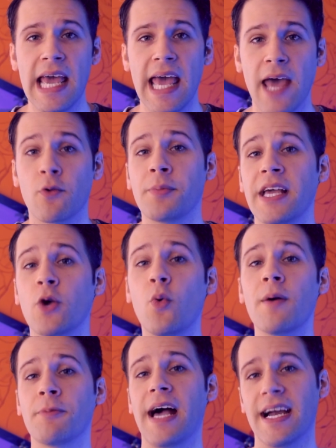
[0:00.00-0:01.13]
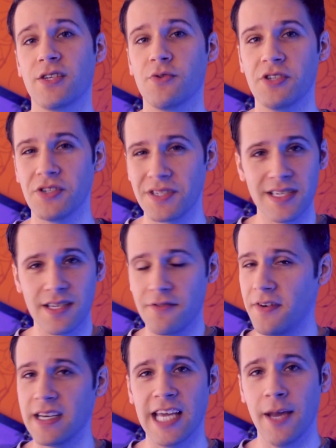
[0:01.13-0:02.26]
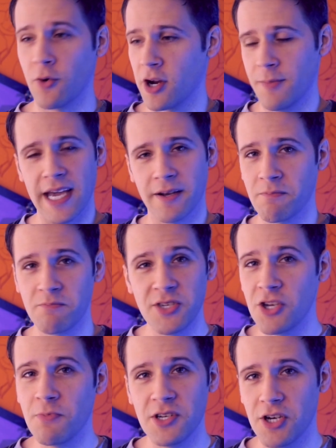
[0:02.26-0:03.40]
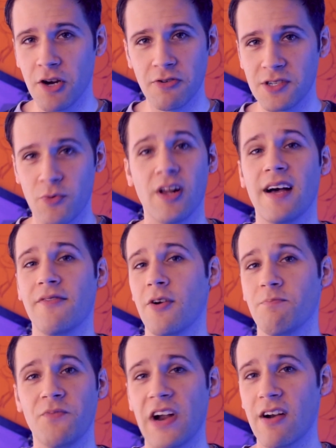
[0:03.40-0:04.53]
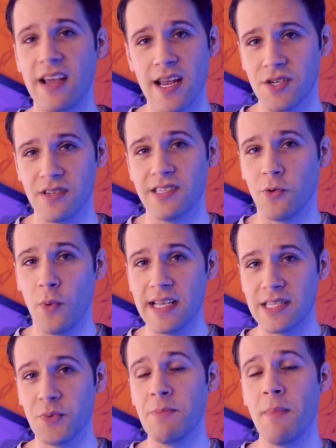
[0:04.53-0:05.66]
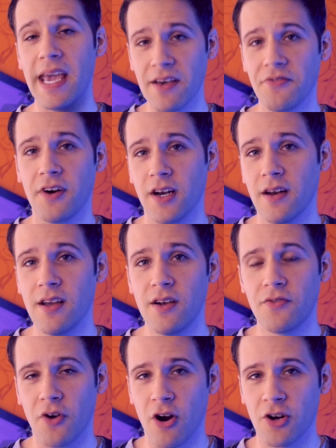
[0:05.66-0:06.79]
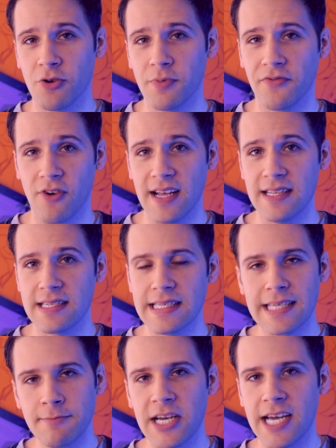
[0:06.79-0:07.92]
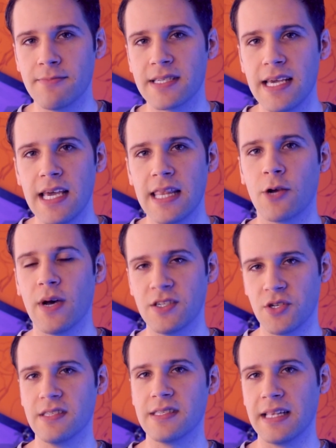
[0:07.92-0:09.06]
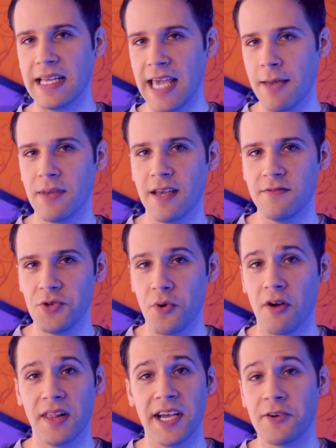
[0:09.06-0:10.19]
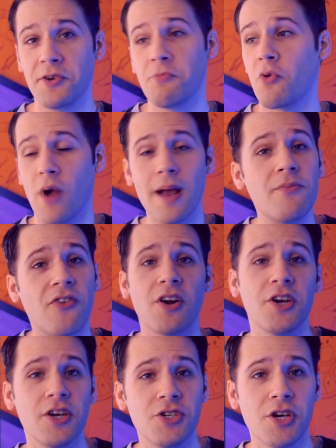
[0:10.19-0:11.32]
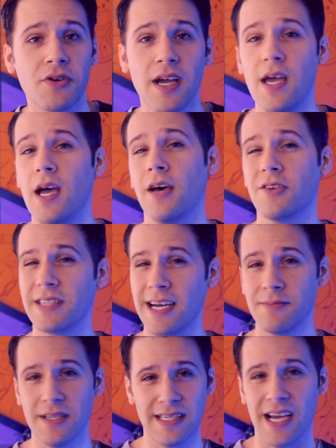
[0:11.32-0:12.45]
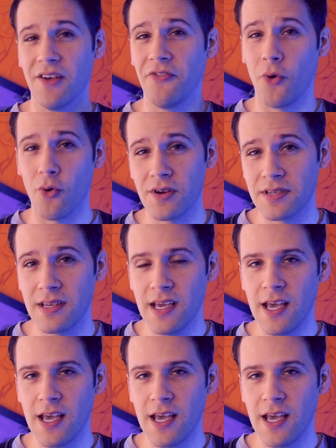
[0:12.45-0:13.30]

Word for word: and we're playing Quiplash, which is just a fun game where you make stupid jokes. We all have our variations and ways that we make it fun for our group of friends, and sometimes the questions that the game gives you are like ripe for a good joke, other times it's kind of forced,